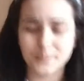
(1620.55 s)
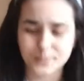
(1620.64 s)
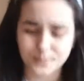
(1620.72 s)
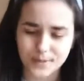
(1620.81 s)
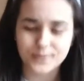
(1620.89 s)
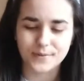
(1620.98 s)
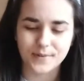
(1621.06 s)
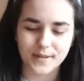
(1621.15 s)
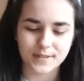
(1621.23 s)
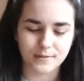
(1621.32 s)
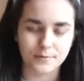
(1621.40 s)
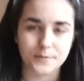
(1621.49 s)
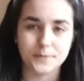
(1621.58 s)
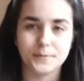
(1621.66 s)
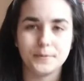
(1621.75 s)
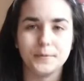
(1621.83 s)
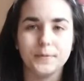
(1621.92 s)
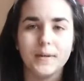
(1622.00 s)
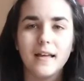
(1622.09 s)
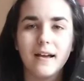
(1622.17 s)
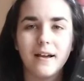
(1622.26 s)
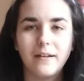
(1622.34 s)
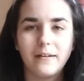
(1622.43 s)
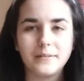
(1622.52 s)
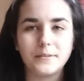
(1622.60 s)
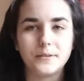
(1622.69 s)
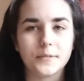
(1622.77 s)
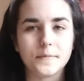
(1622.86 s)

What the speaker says: try to write a review, I'll do it.